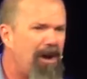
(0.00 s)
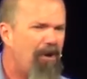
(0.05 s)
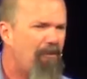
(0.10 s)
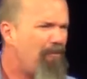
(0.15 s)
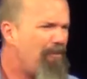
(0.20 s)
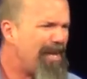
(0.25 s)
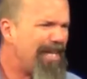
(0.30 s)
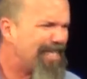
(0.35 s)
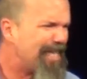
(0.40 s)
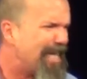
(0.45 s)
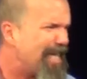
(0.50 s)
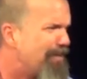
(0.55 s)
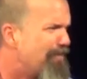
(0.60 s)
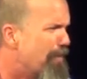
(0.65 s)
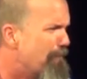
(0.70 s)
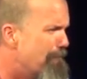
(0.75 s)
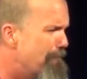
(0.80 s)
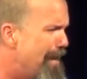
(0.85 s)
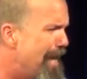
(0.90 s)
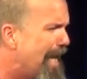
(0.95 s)
What does that
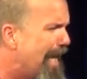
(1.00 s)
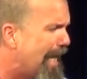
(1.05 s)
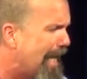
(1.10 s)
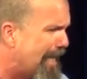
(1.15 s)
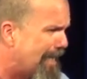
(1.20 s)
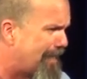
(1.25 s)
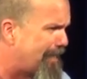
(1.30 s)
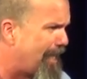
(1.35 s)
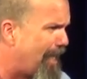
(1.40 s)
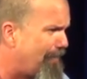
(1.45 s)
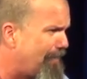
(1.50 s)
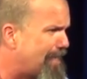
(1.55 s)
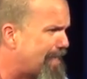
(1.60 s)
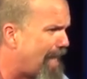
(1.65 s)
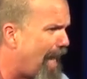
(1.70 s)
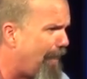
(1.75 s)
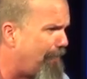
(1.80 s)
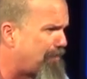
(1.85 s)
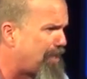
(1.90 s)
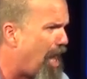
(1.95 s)
even mean, seven
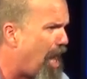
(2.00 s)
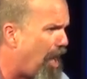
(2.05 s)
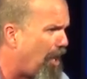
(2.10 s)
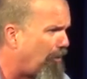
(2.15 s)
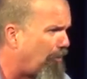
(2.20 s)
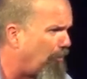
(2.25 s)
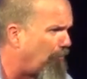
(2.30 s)
times hotter,